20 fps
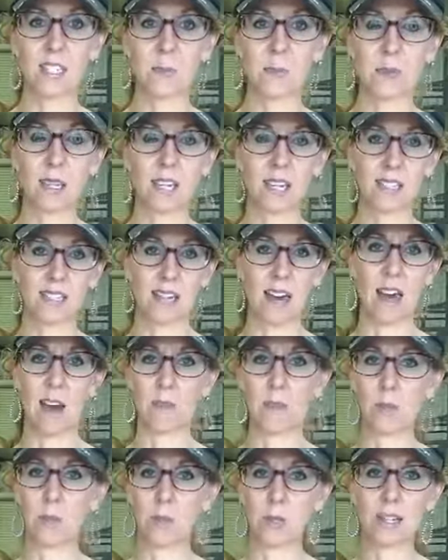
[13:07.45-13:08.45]
is because I
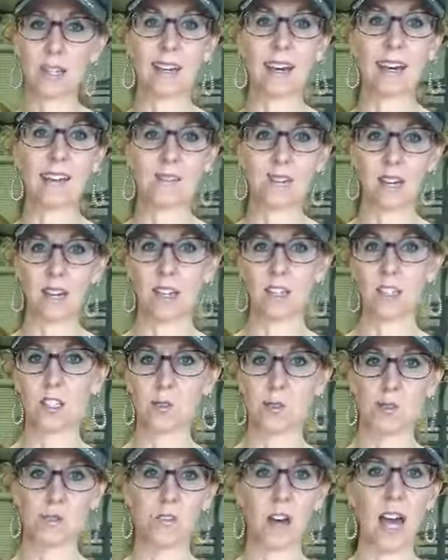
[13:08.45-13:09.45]
have a really
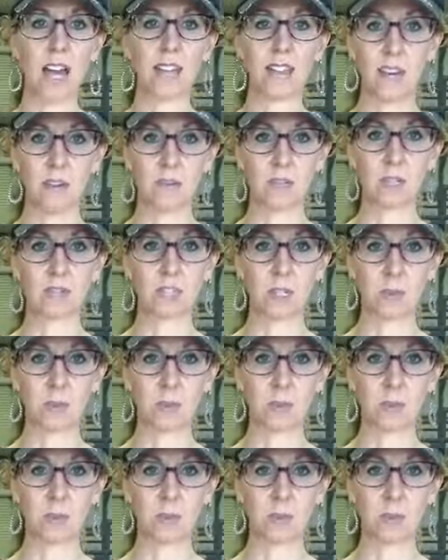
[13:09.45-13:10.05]
advanced, refined level of